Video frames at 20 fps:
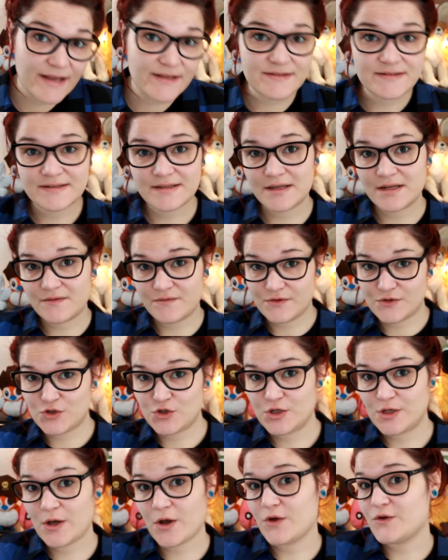instead of a
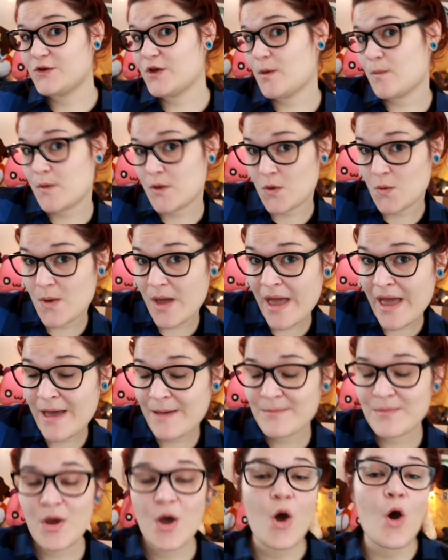
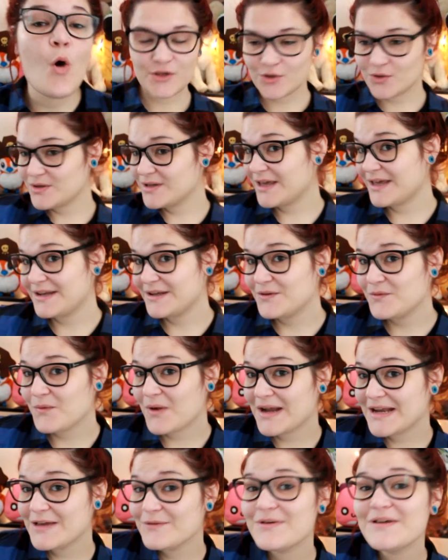GRWM. You're getting
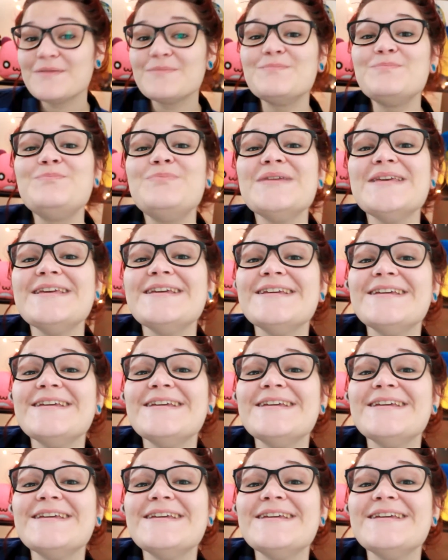ready with B!